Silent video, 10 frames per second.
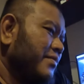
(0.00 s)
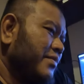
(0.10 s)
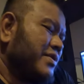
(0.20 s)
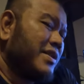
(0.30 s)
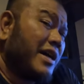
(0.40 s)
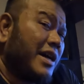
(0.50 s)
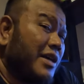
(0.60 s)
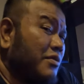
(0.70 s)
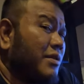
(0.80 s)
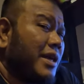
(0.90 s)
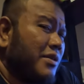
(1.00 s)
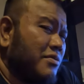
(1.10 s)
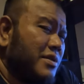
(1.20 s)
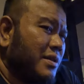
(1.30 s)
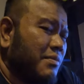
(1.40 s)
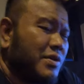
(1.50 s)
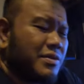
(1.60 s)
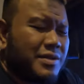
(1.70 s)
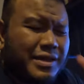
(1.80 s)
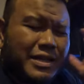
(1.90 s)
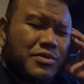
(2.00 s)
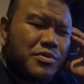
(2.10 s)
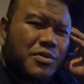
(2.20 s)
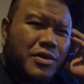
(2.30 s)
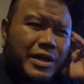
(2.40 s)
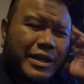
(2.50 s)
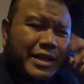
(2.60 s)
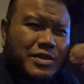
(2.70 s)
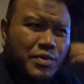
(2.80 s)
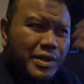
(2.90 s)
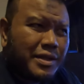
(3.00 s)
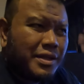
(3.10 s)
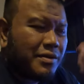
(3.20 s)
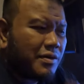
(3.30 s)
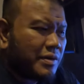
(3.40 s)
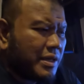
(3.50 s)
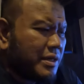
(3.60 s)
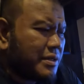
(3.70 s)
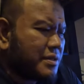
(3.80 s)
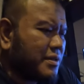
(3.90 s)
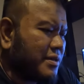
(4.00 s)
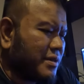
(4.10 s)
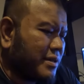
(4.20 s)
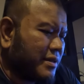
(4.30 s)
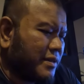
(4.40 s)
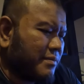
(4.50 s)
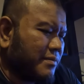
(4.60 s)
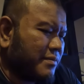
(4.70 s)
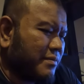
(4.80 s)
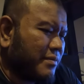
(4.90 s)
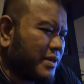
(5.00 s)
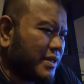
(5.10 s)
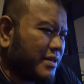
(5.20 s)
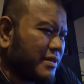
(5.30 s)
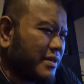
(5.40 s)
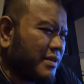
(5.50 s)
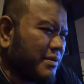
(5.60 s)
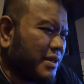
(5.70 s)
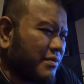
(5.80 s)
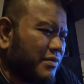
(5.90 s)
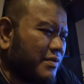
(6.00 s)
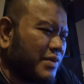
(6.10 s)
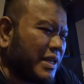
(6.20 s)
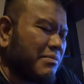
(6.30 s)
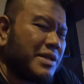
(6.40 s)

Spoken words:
which I don't like using because it gets too hot and gets sweaty around the ears. But what that